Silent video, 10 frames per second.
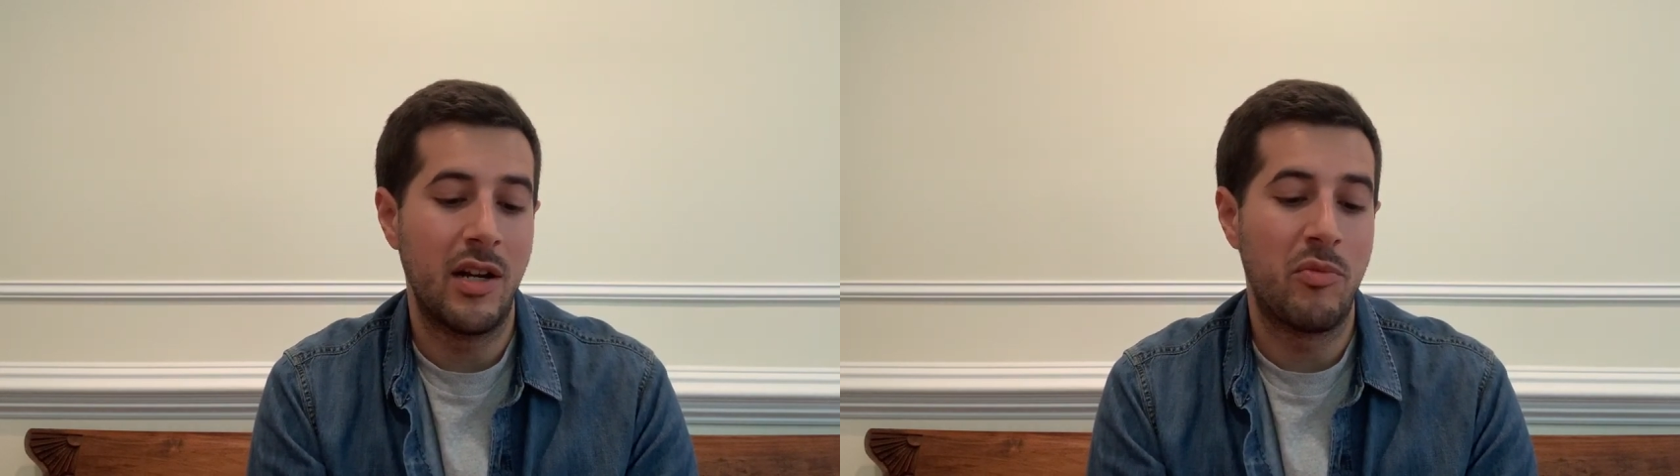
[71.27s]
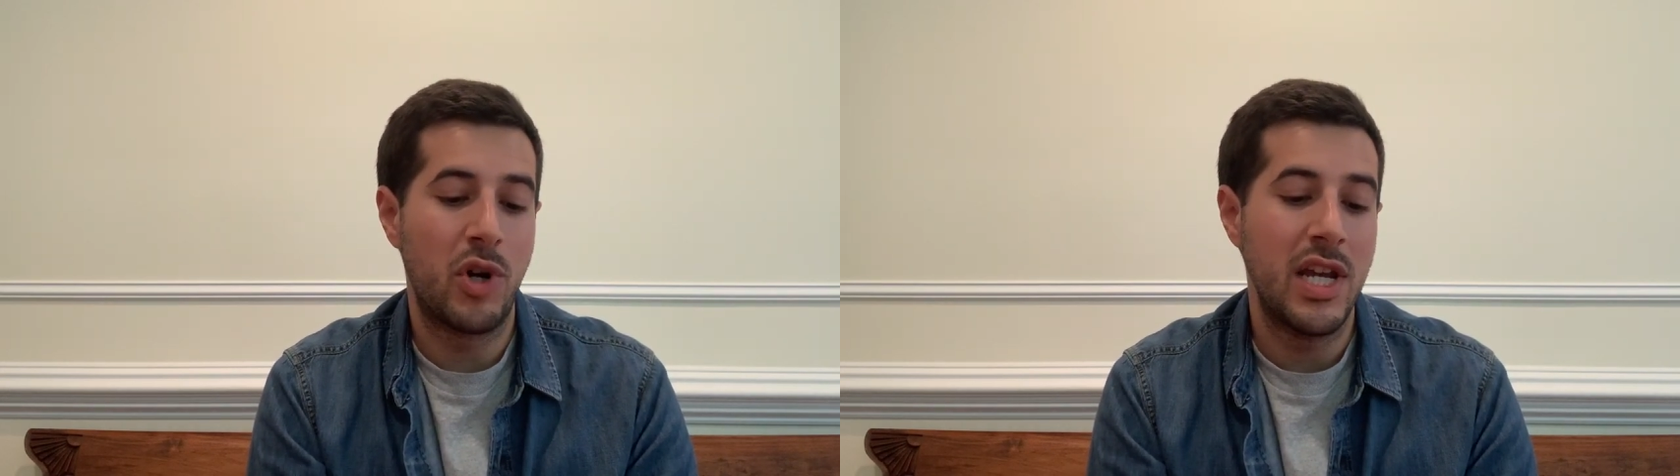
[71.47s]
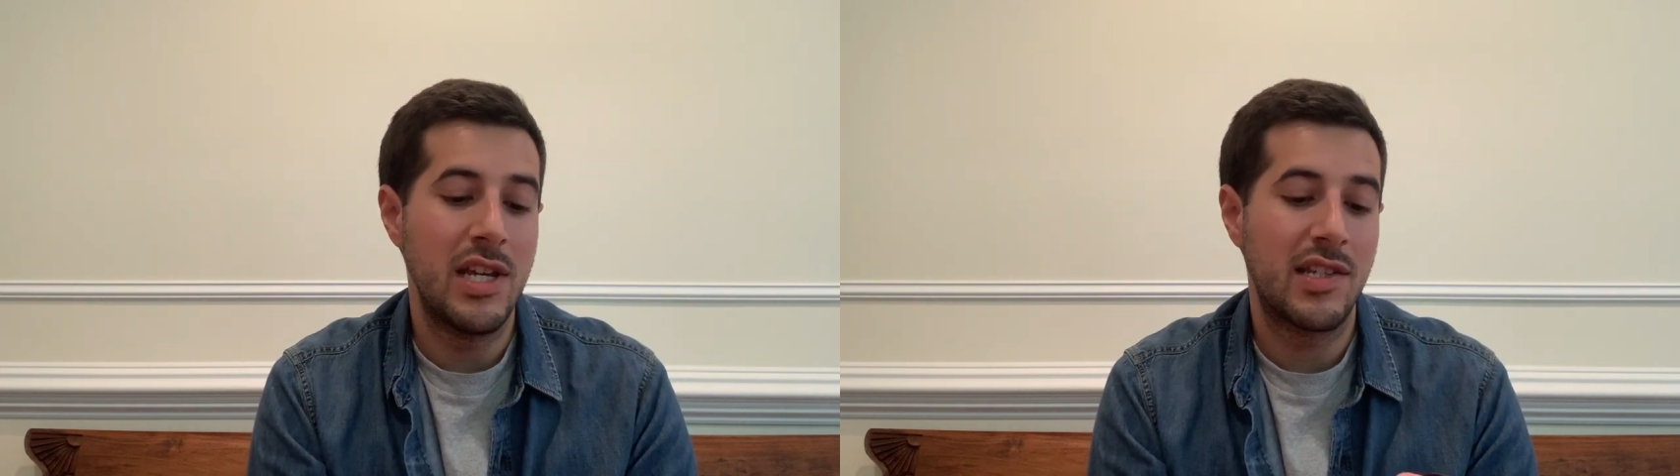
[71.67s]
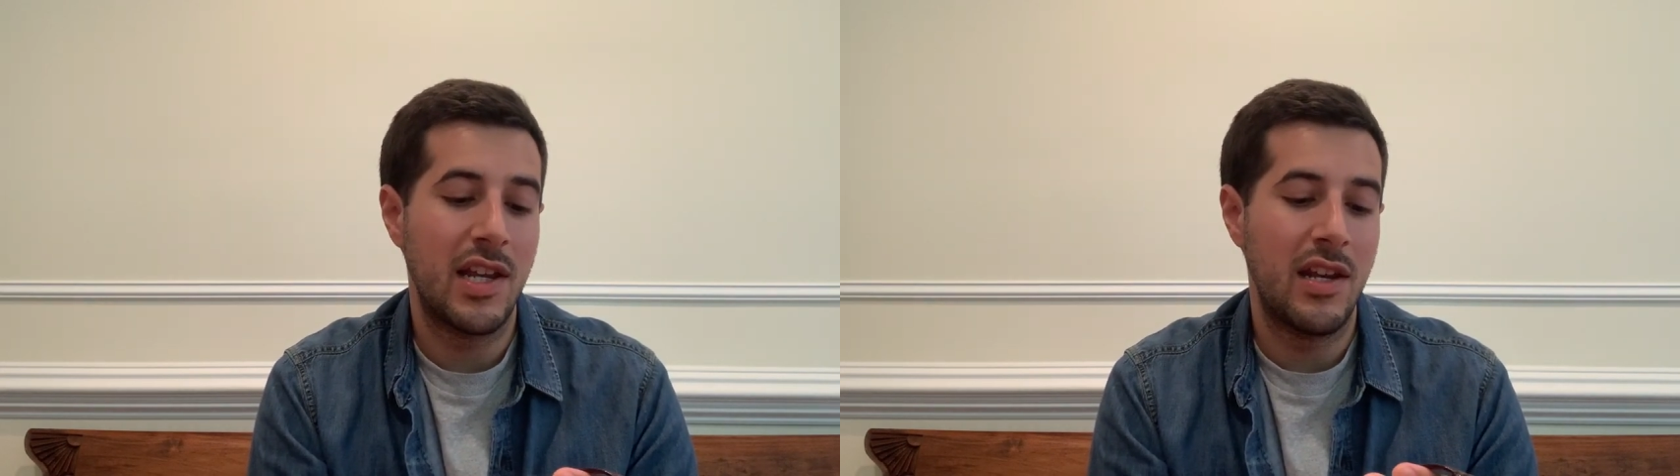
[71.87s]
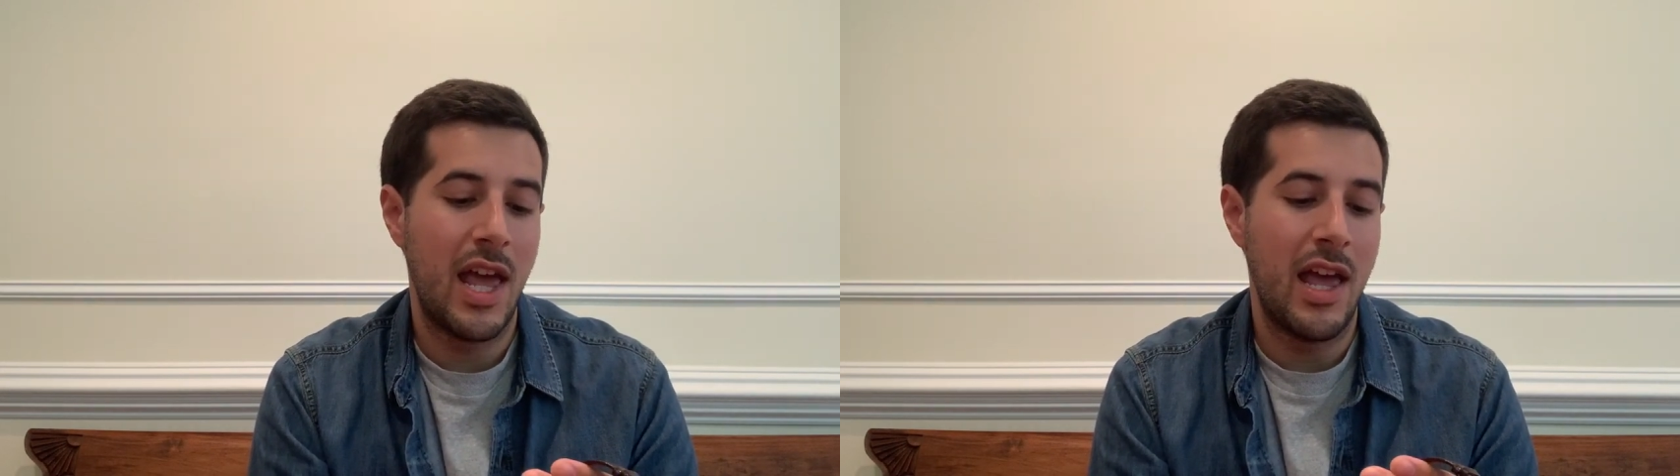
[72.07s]
appraised
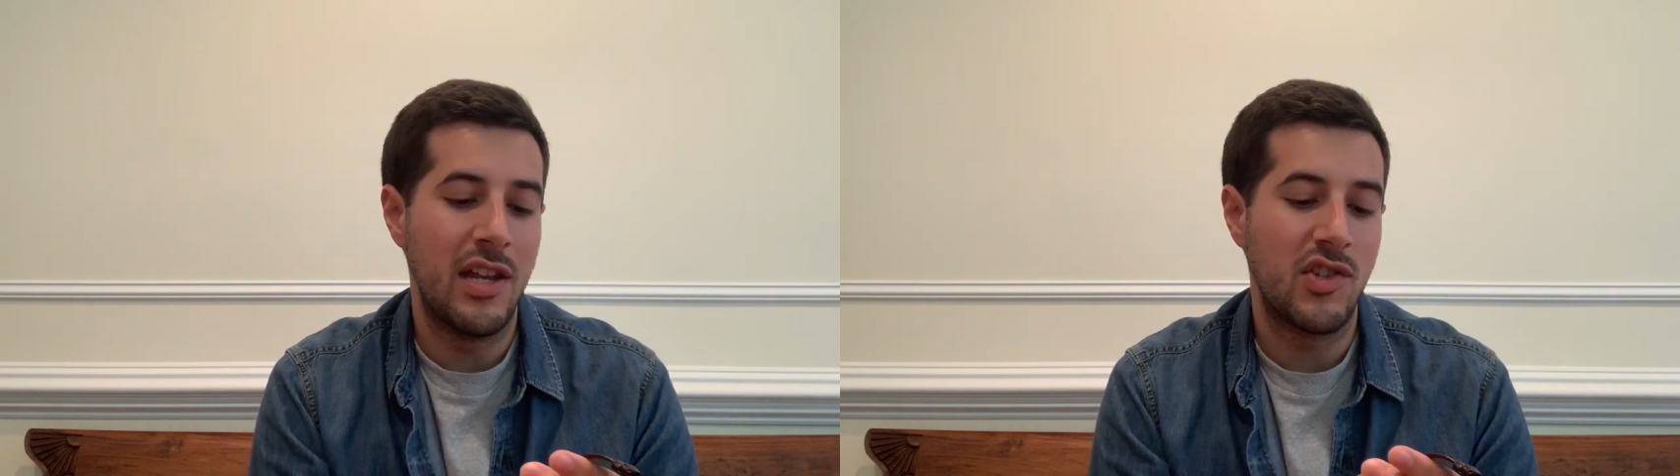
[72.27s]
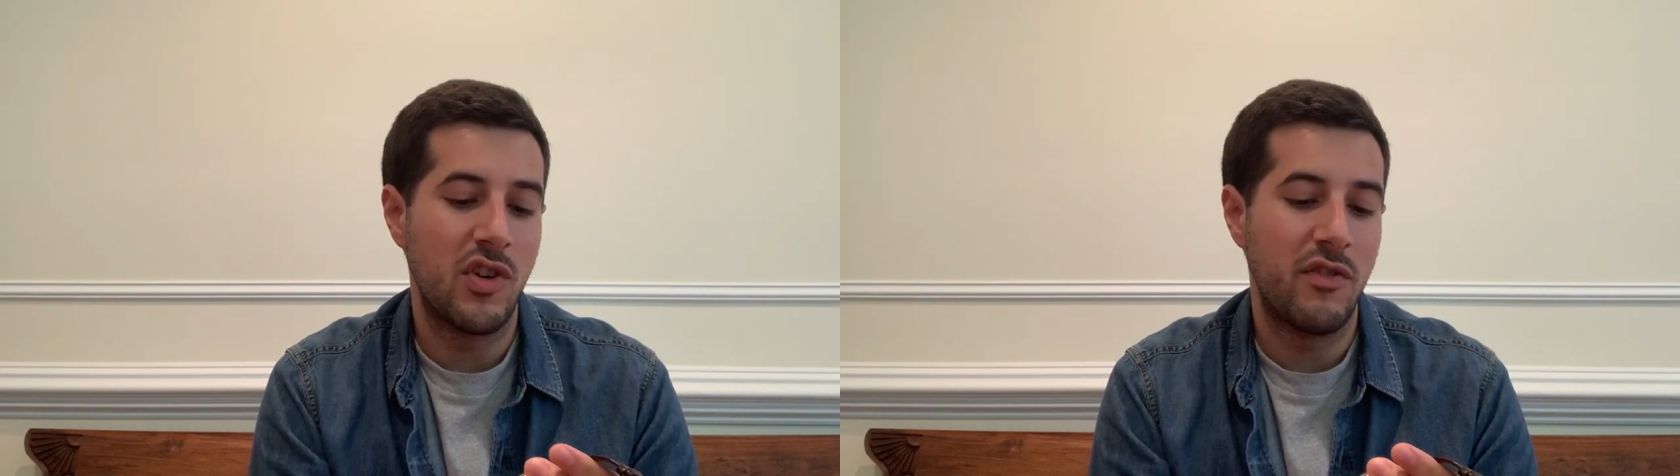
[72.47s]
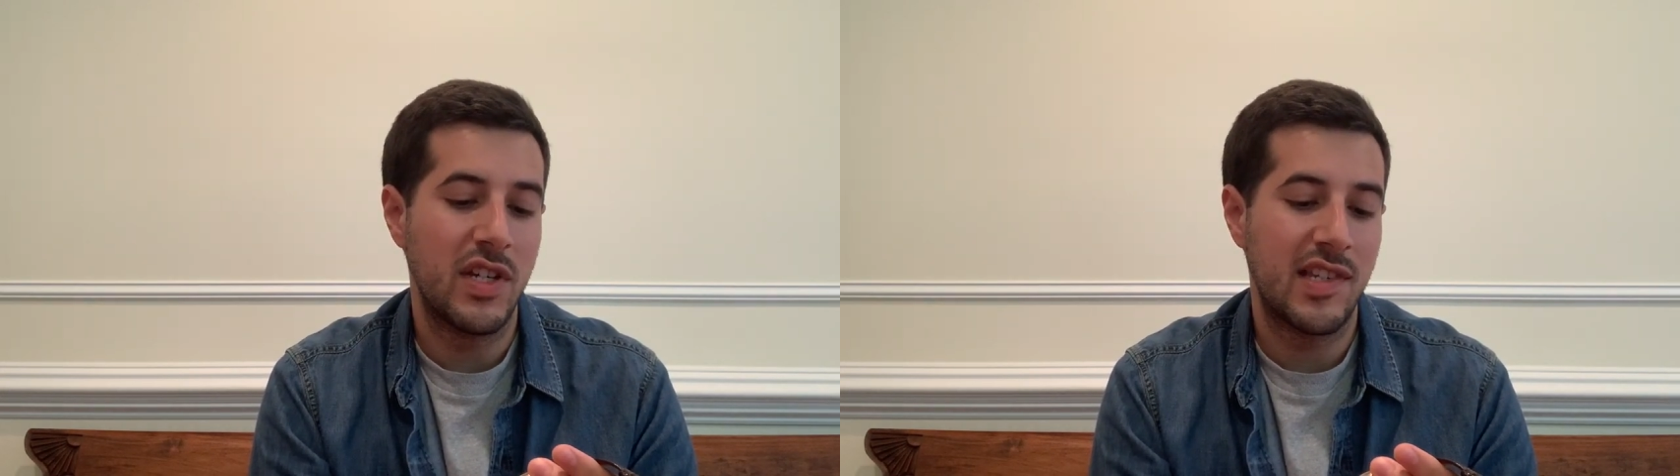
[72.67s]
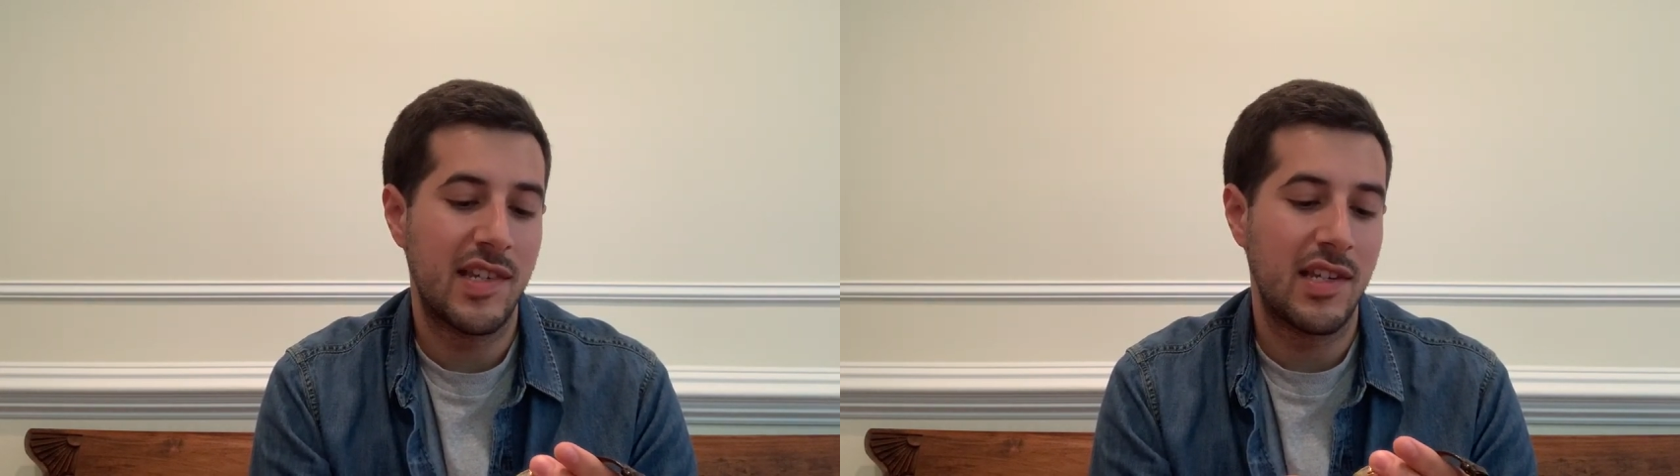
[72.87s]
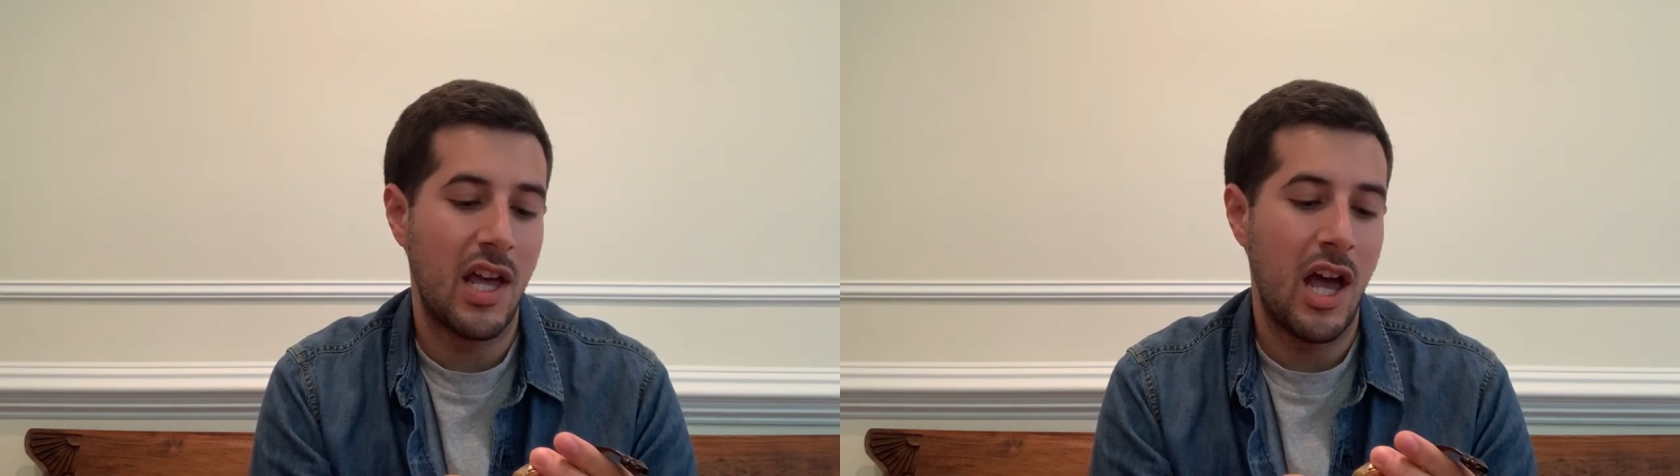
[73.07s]
and, and serviced.